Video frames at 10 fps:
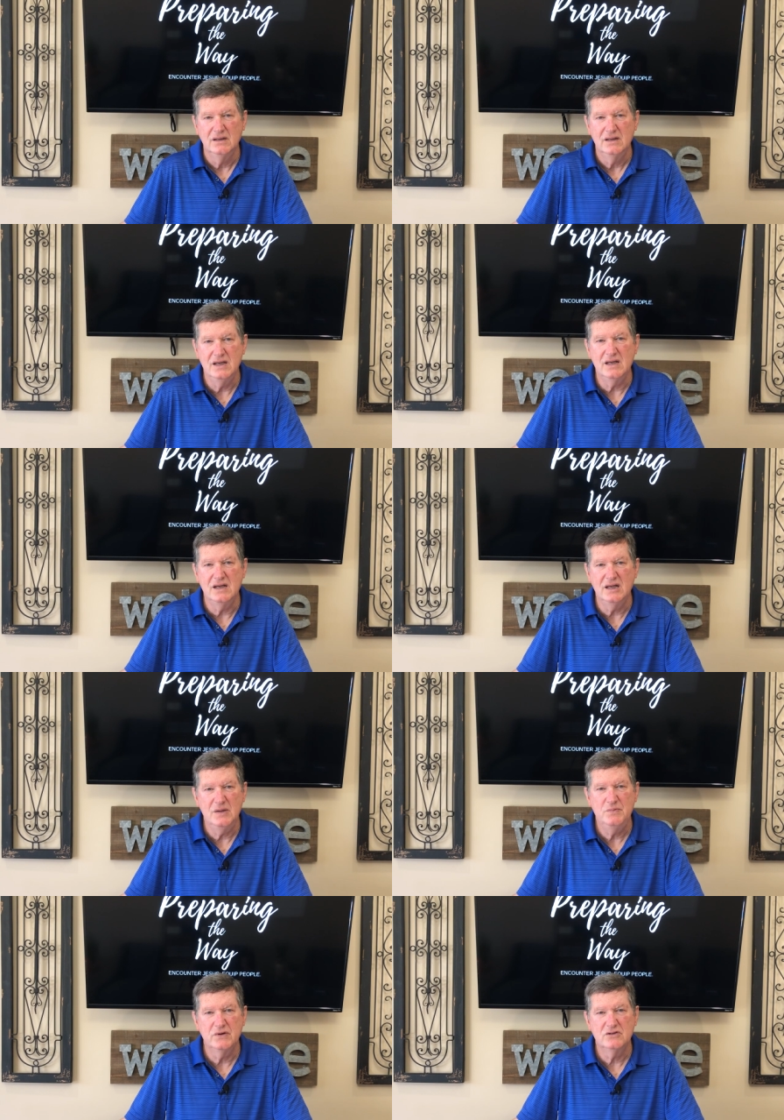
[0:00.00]
He can
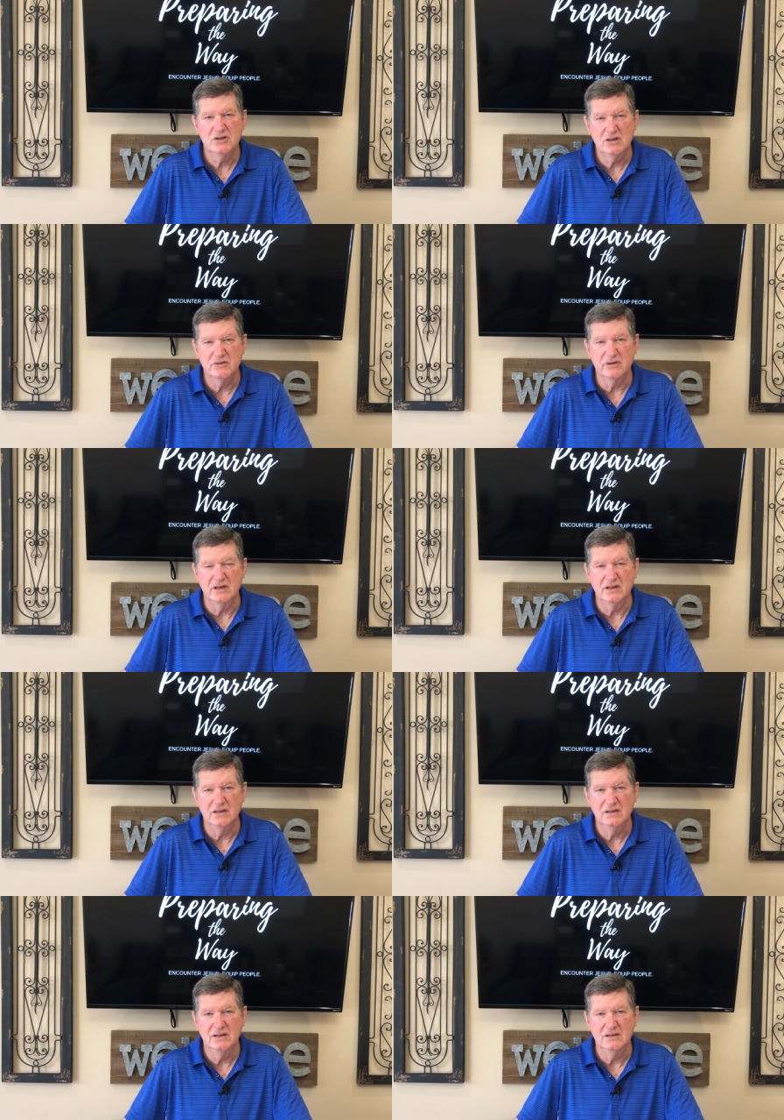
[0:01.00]
keep your
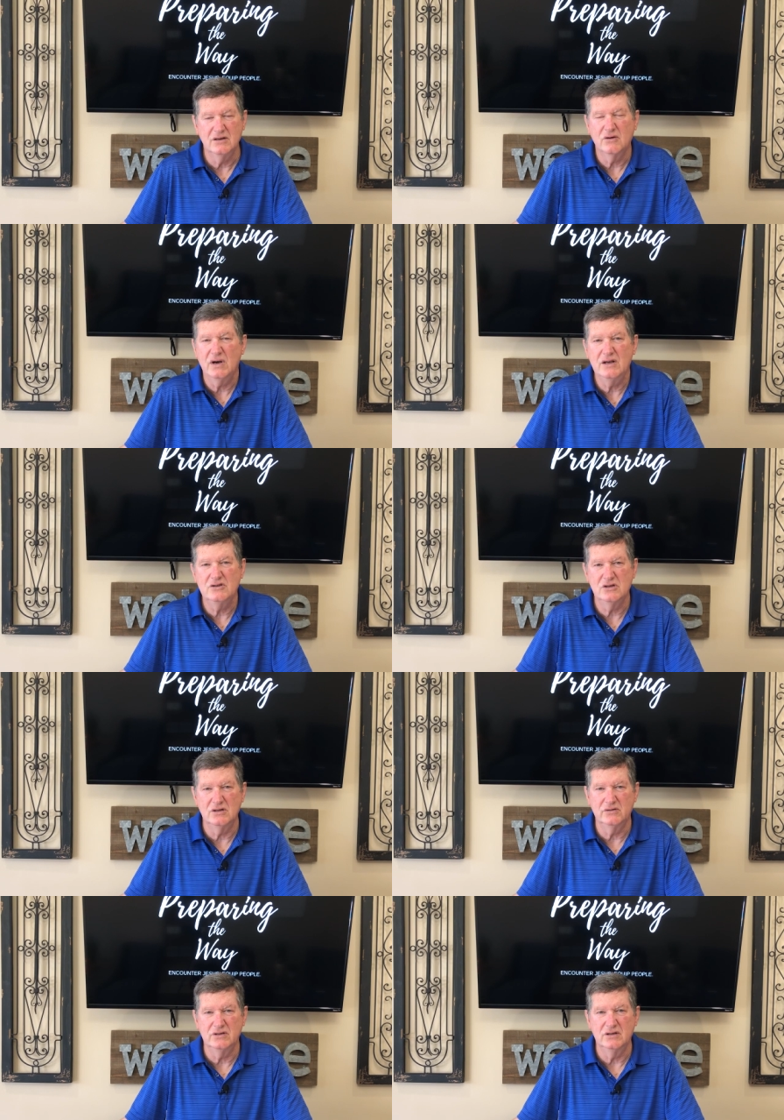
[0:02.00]
children, your
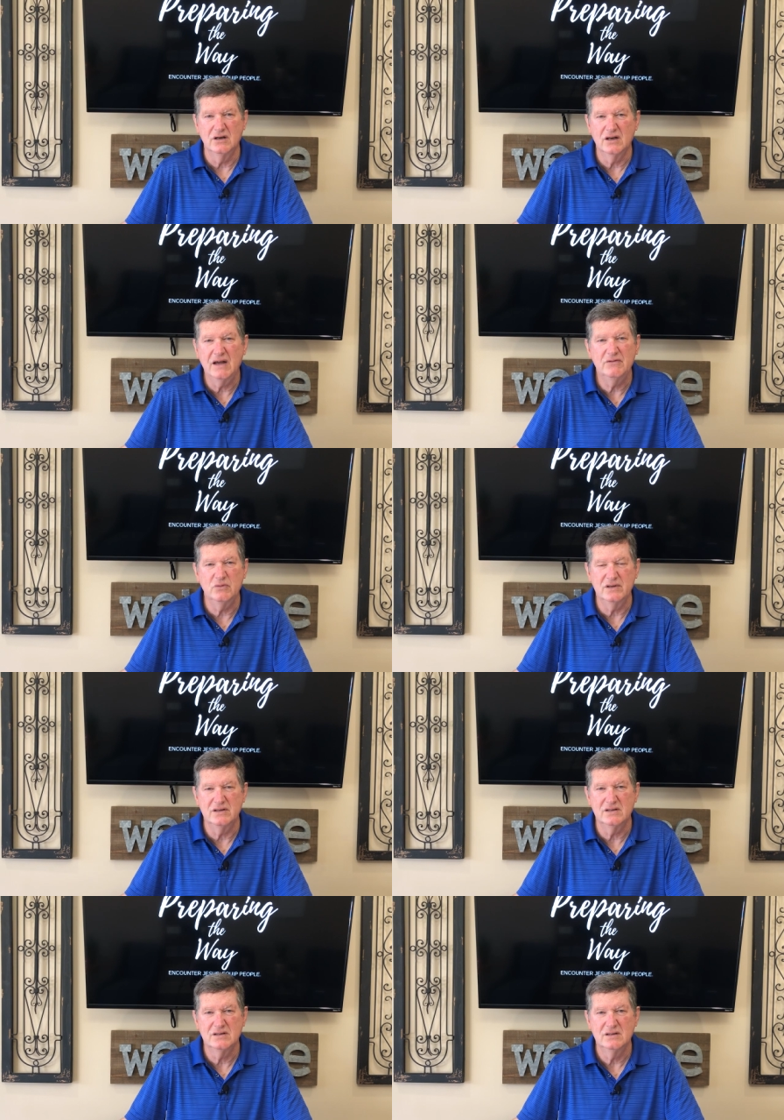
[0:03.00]
grandchildren, your loved ones